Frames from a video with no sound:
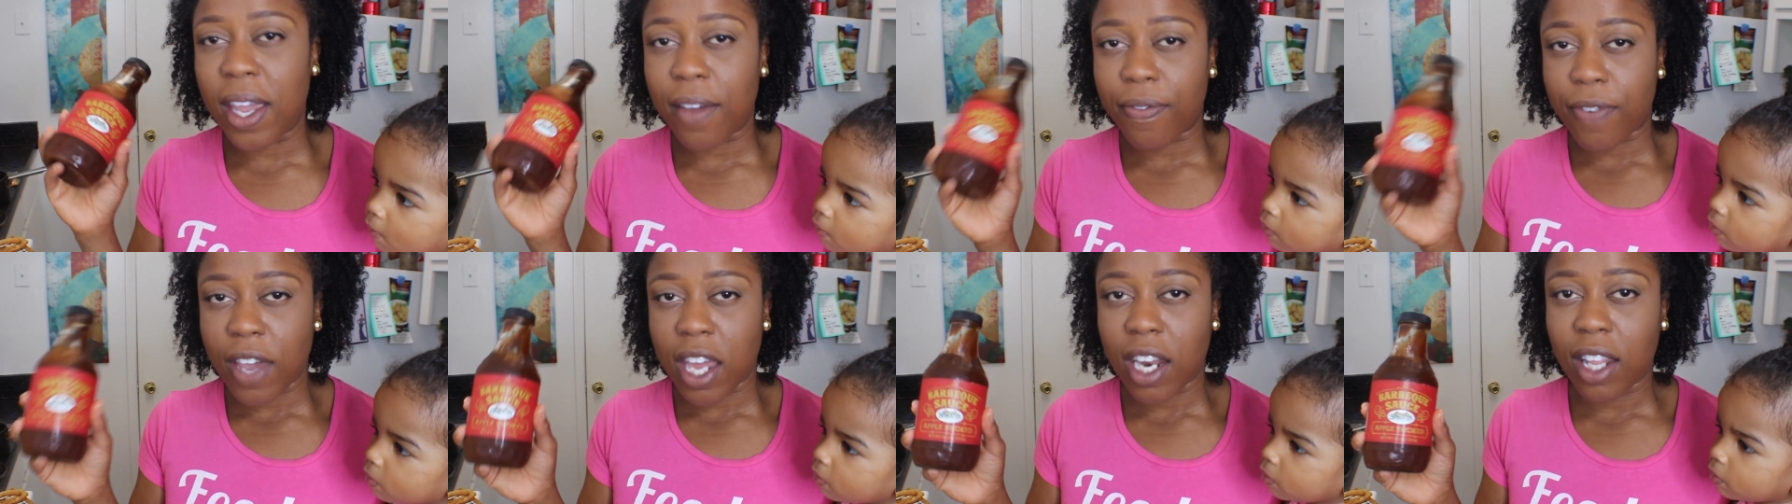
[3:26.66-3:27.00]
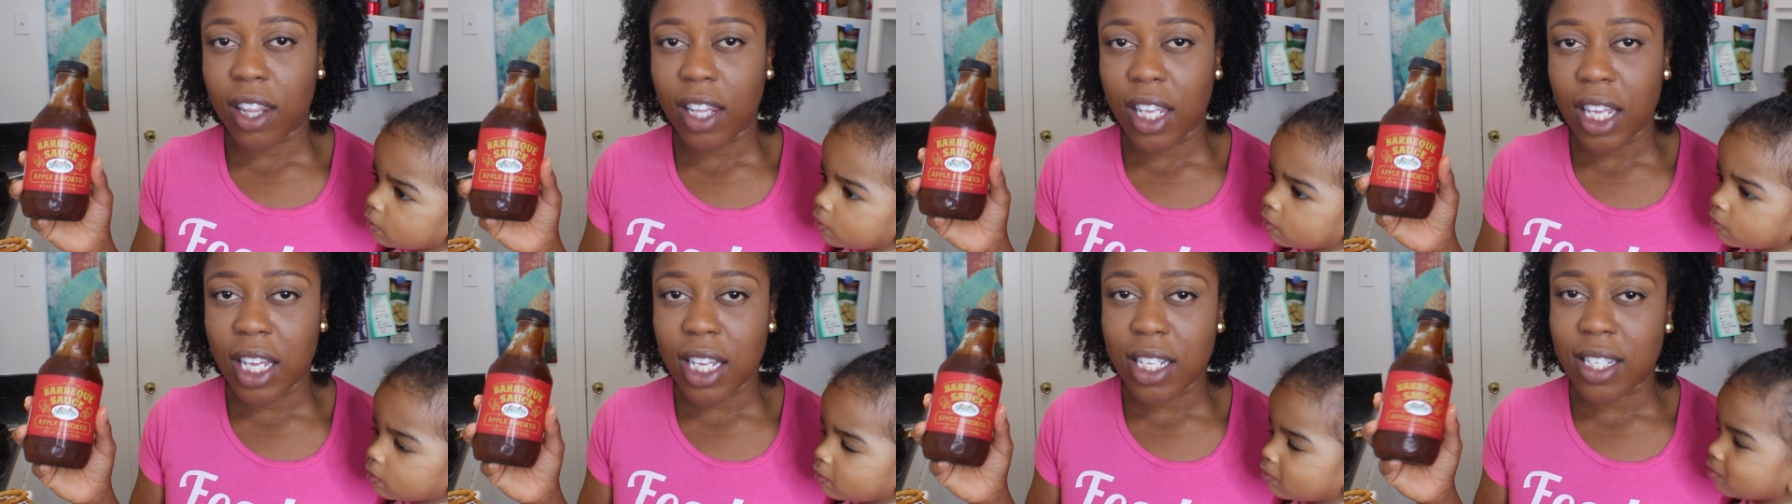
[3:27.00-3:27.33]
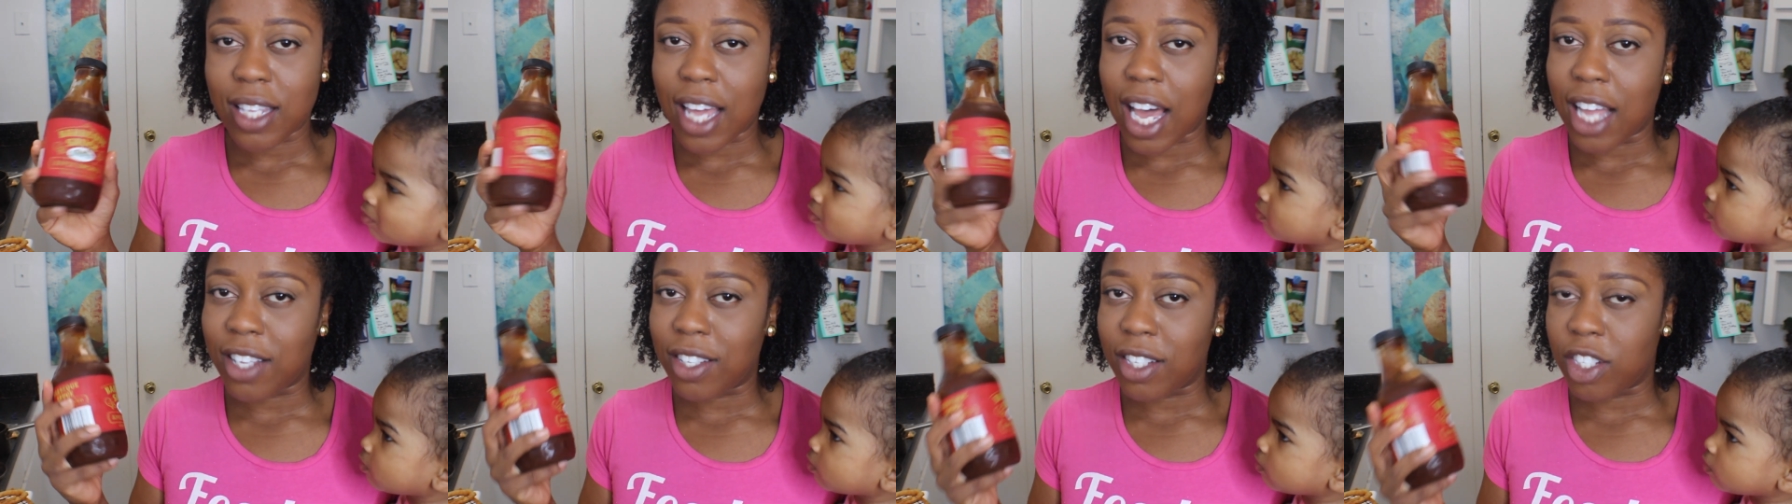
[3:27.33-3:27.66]
a big fan of
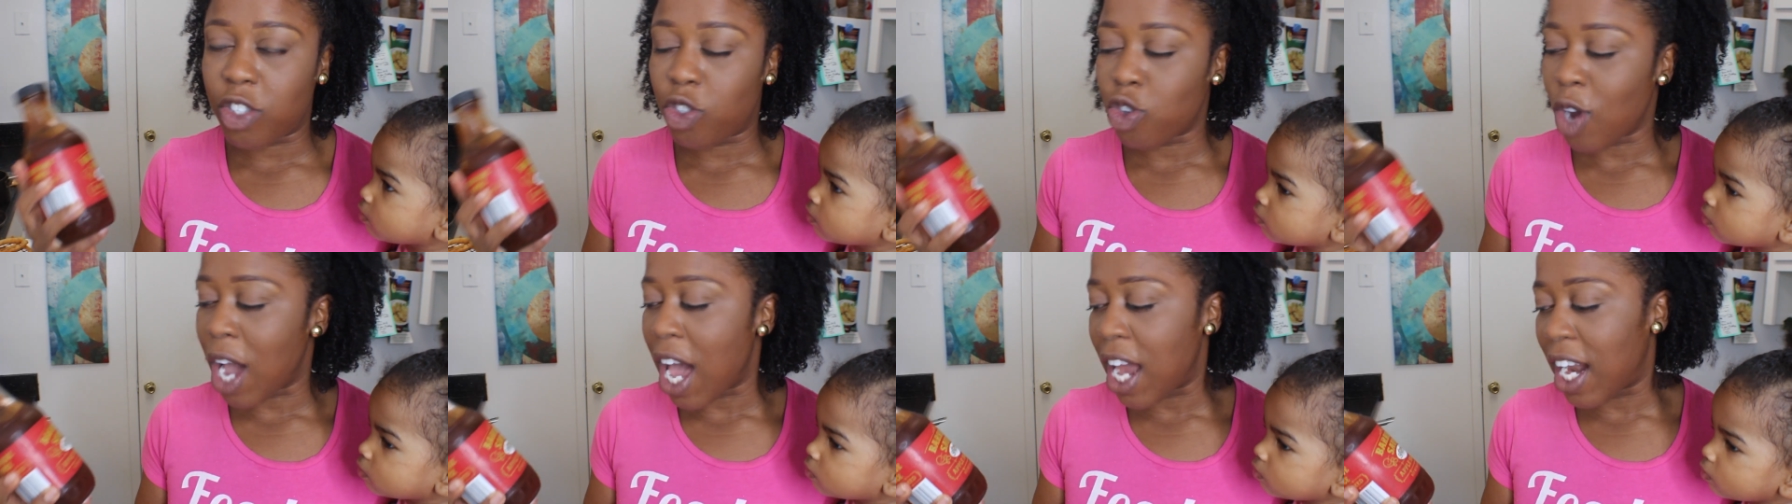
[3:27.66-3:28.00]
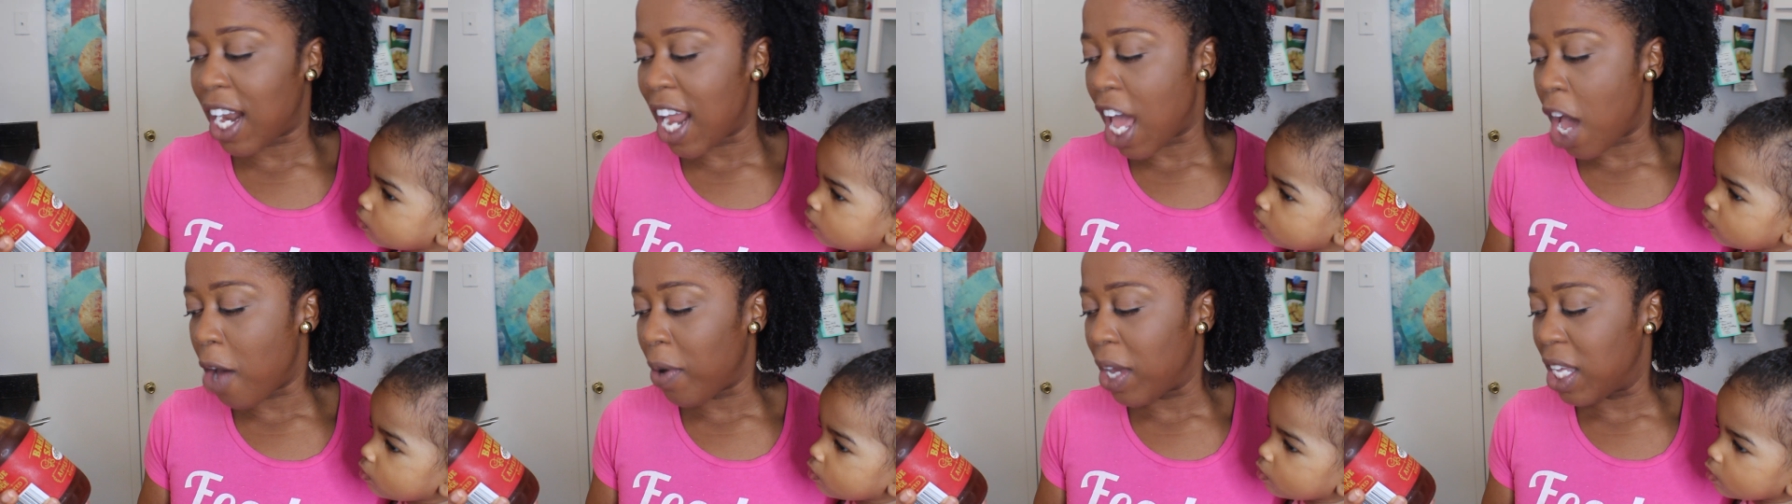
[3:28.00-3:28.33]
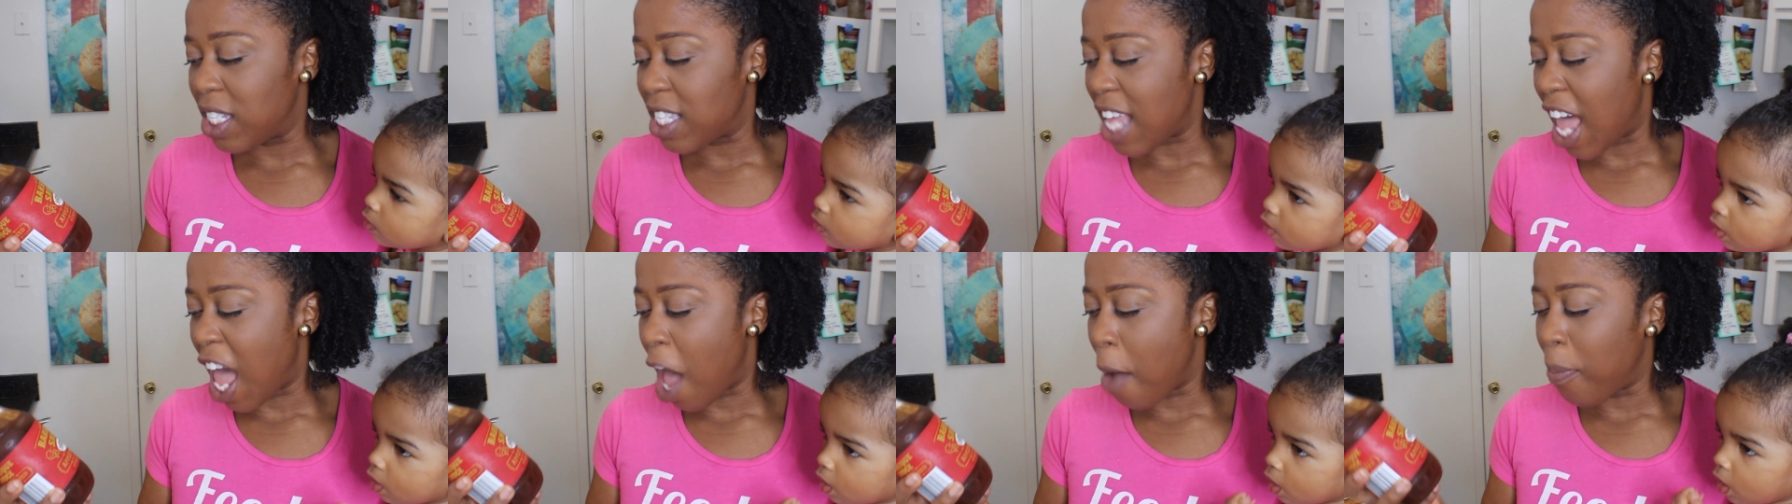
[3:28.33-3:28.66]
this. I just tried it out.
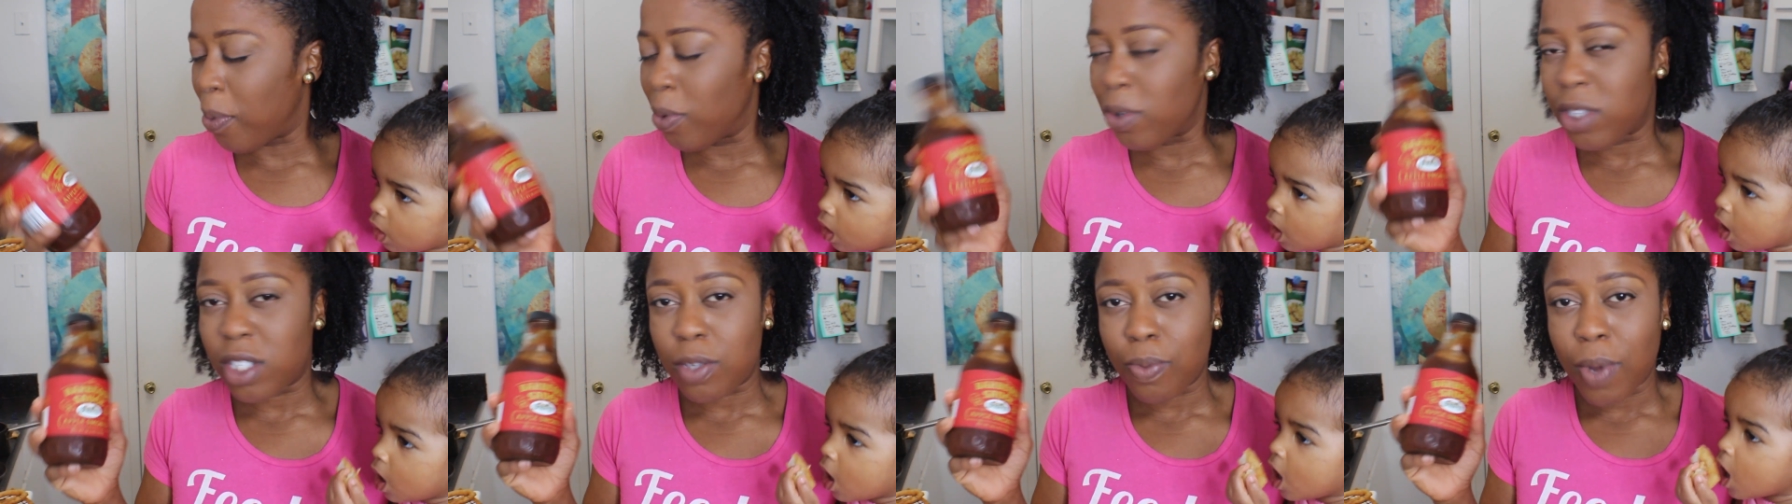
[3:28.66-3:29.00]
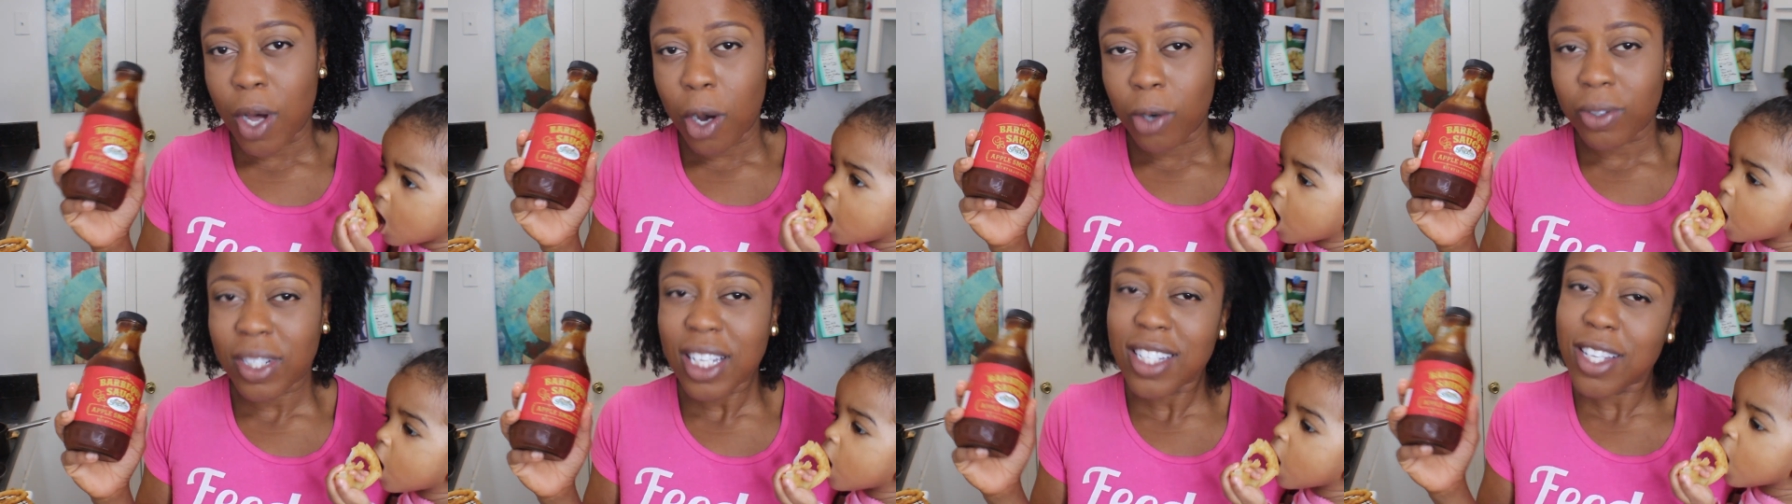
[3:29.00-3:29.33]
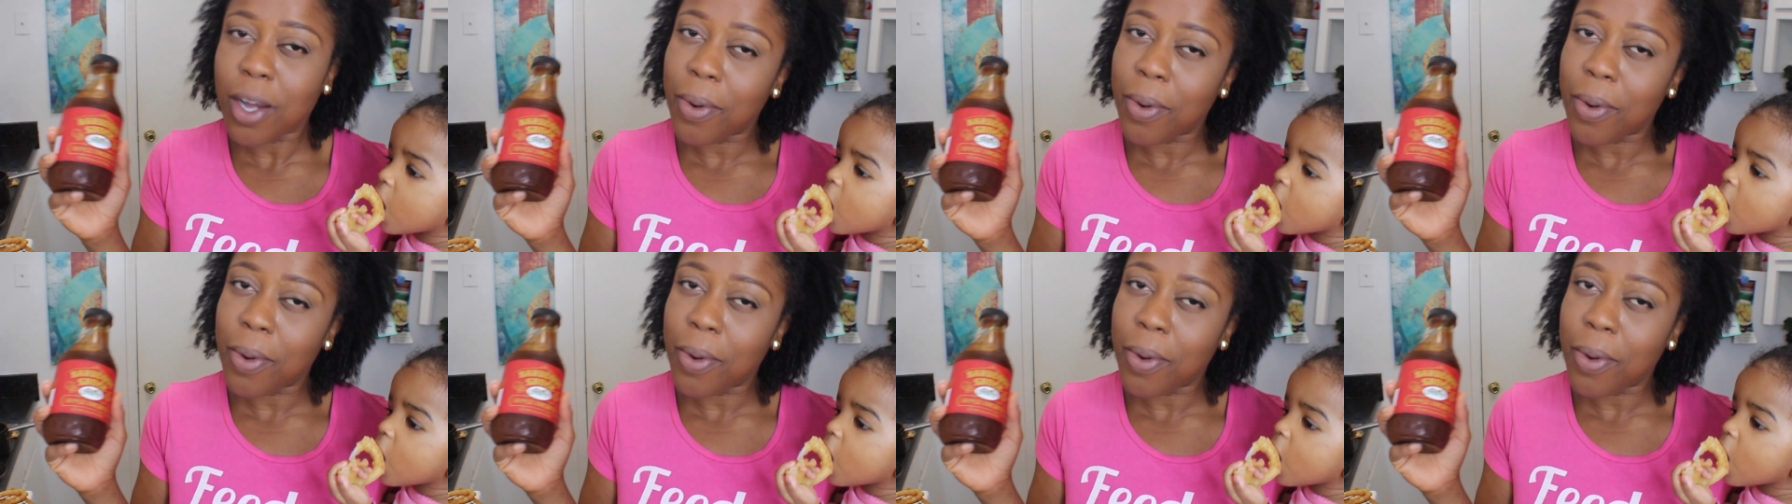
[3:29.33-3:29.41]
It's apple smoked.